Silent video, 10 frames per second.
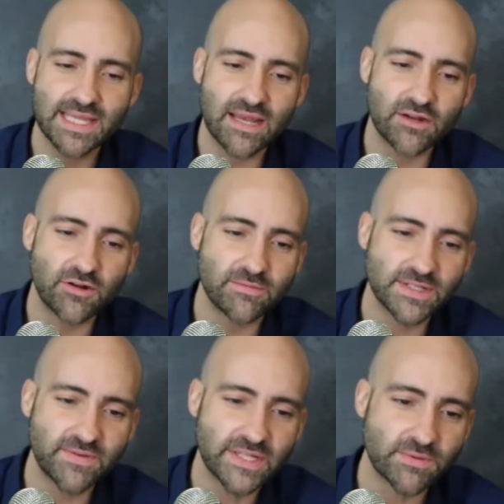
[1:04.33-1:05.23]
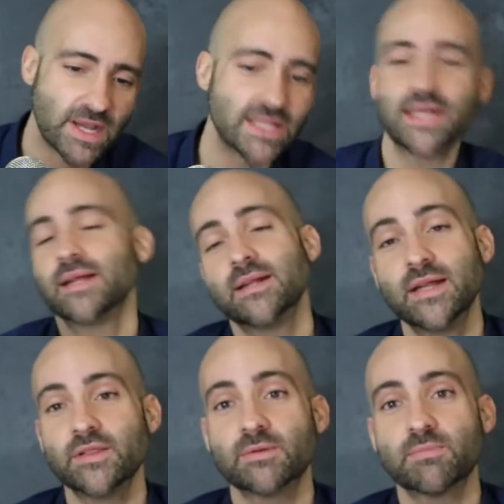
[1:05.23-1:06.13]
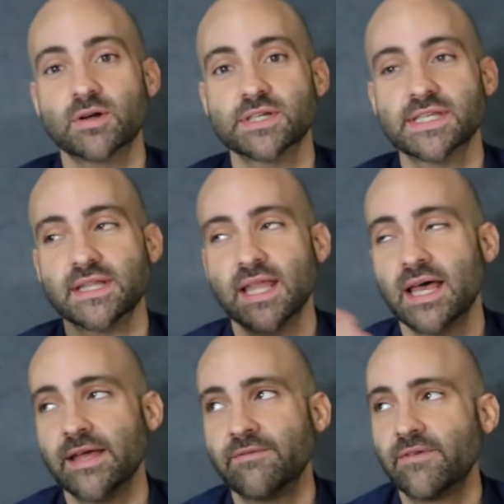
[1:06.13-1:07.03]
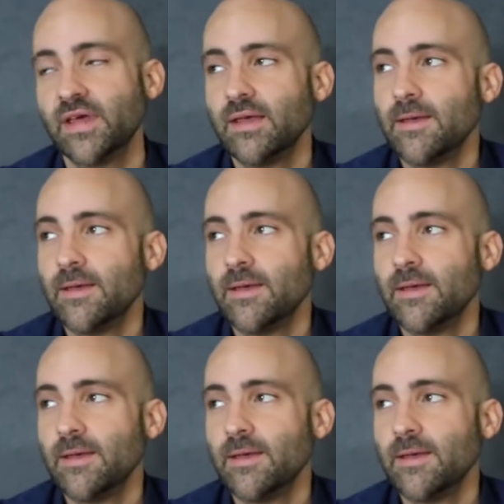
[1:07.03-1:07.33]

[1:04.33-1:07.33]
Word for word: down and almost fades away, and then another burst of life.